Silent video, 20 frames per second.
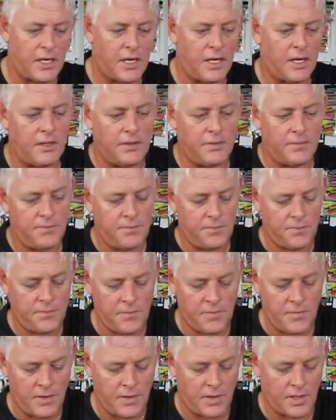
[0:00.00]
line.
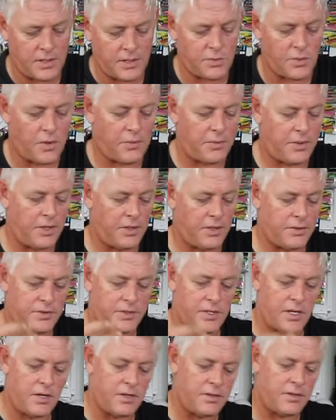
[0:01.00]
That's why we
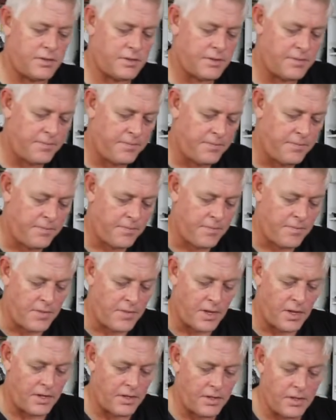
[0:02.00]
use those.
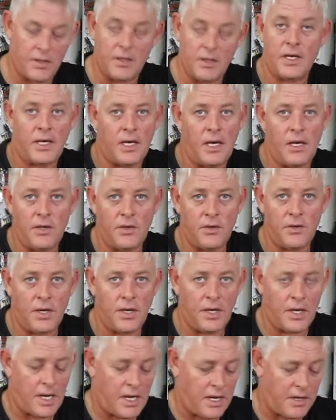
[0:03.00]
And again, you
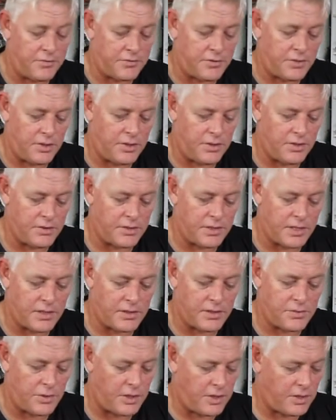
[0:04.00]
don't have to use
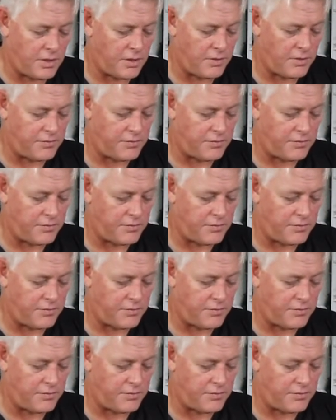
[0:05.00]
those when you go